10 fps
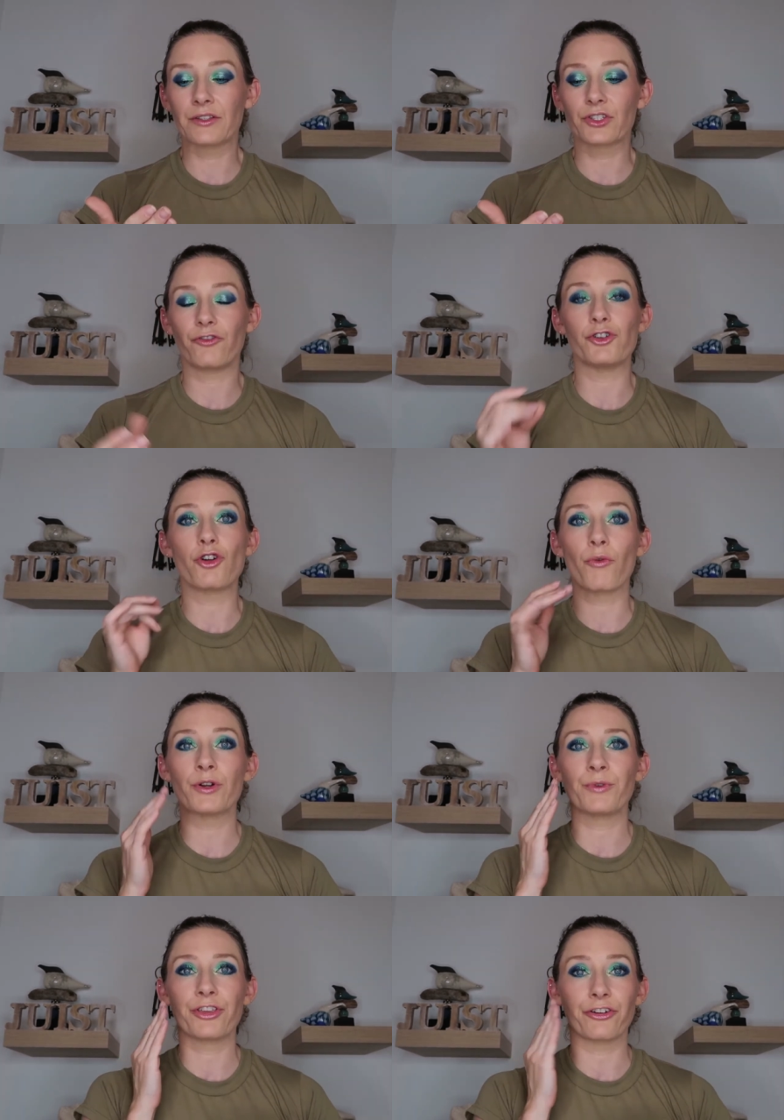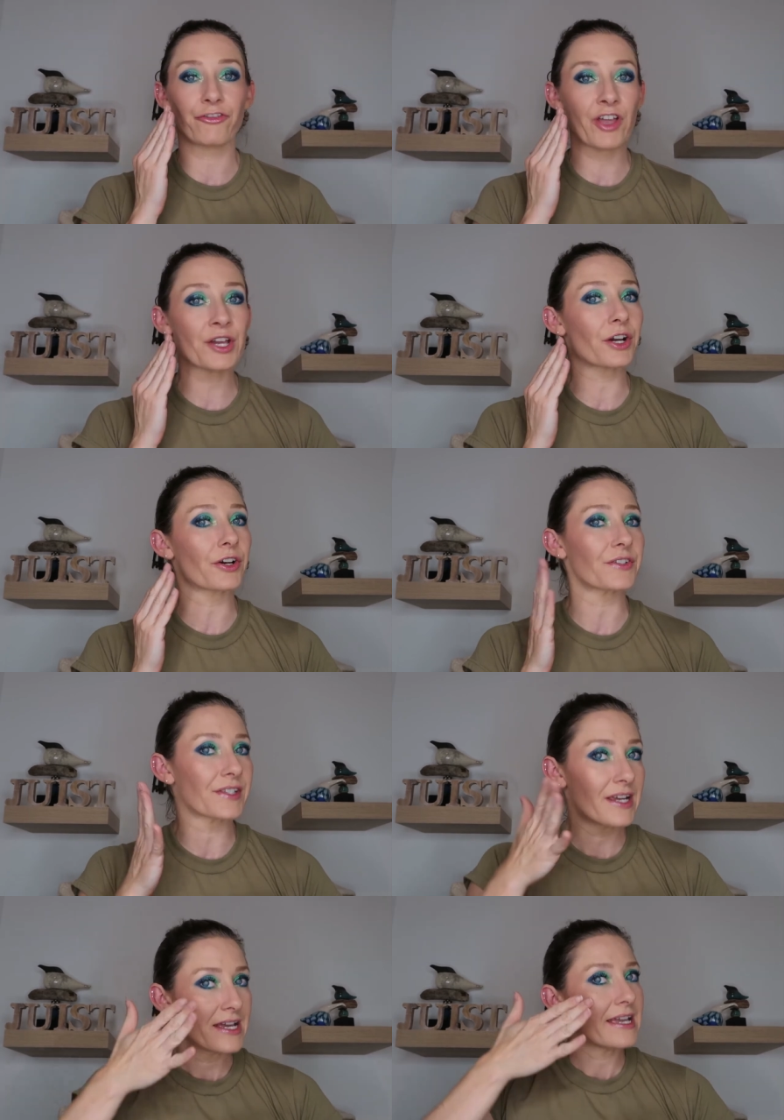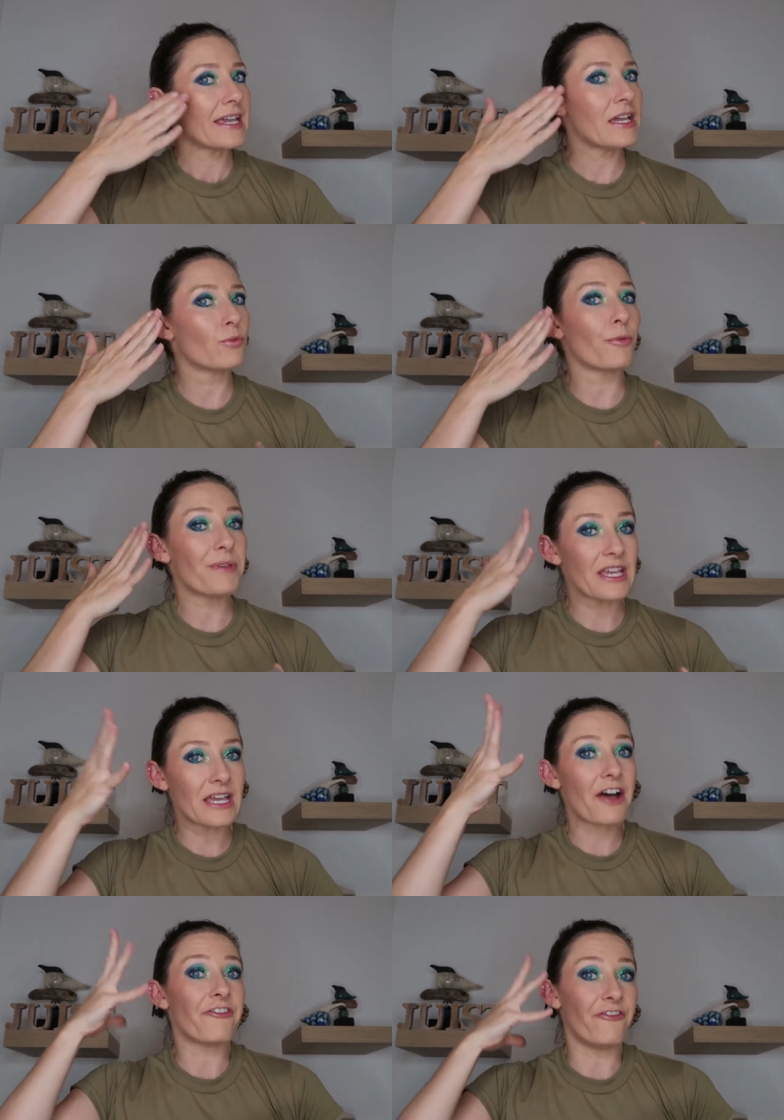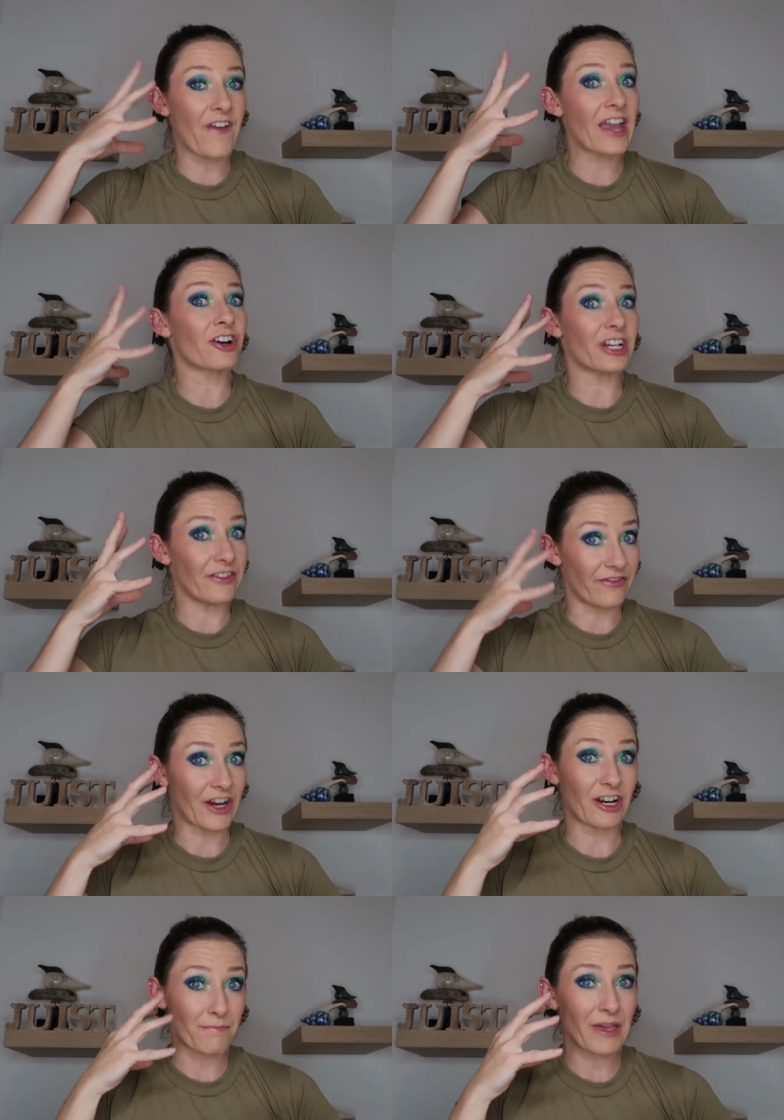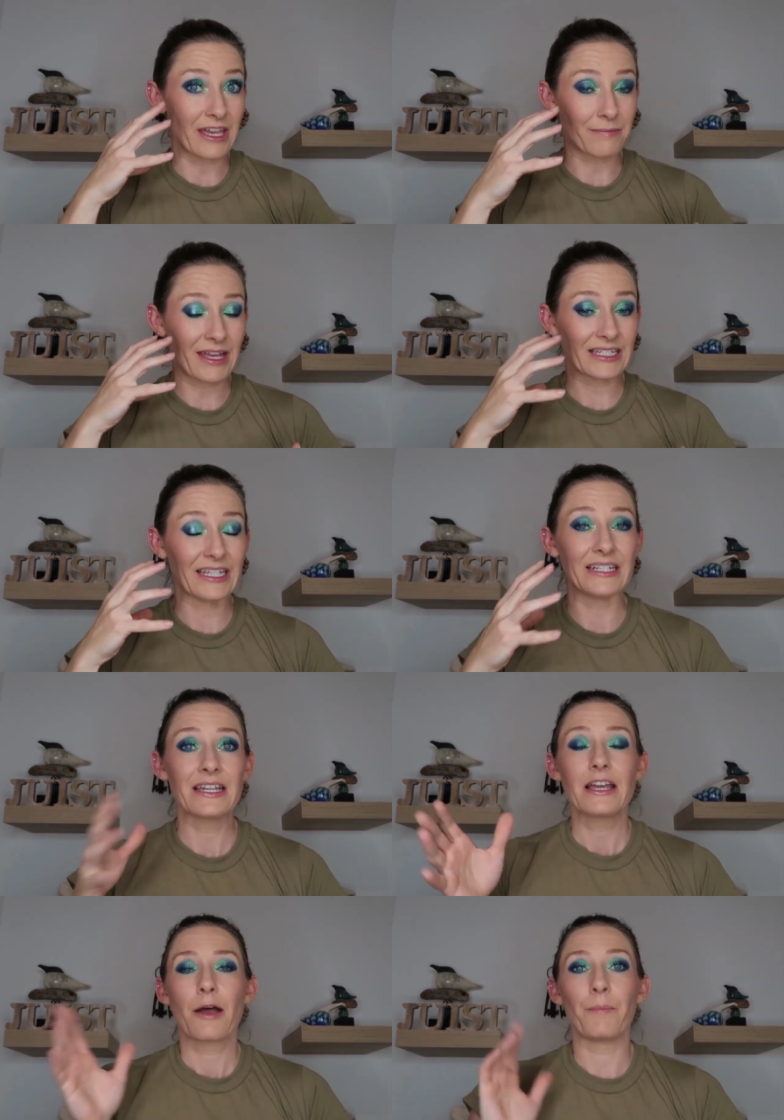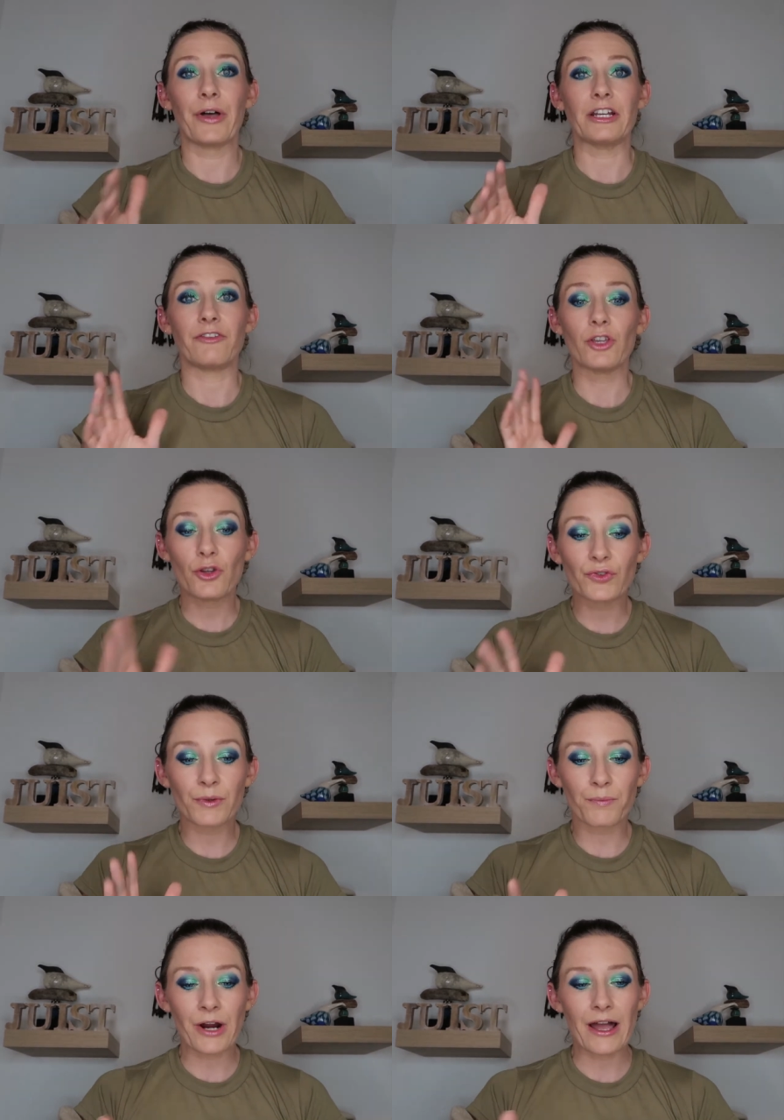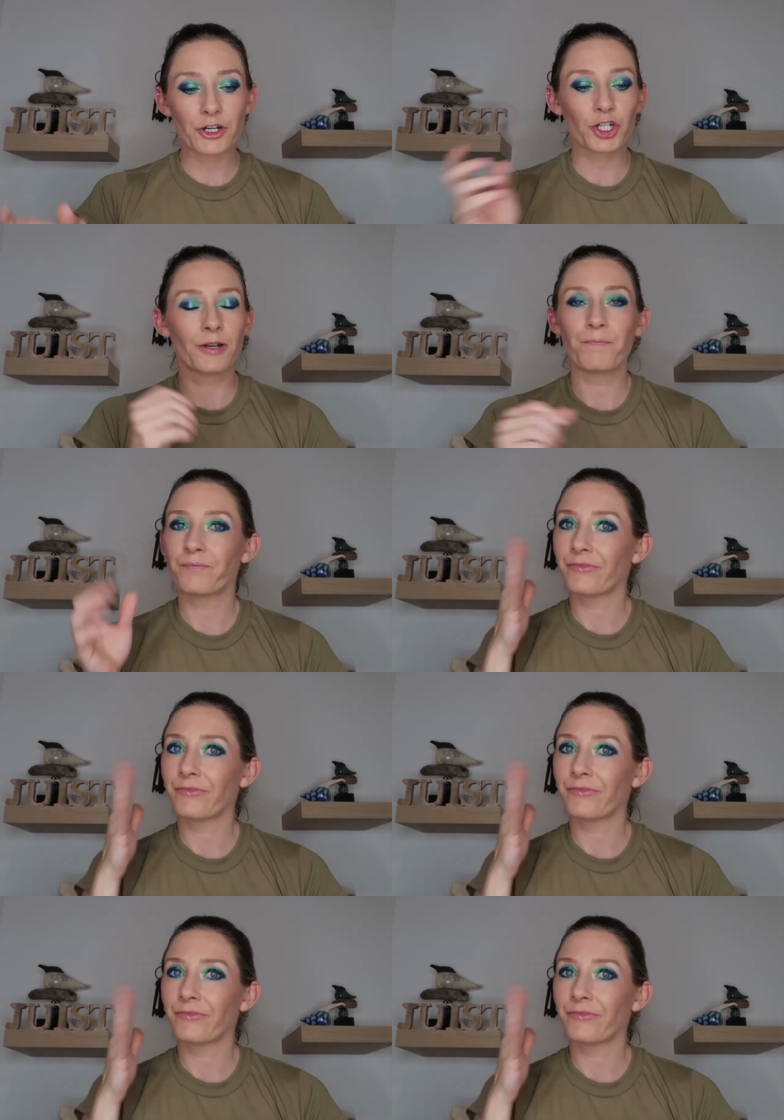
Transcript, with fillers: And so if you go in with your fingers, it will be very, very pigmented. But if you use a brush,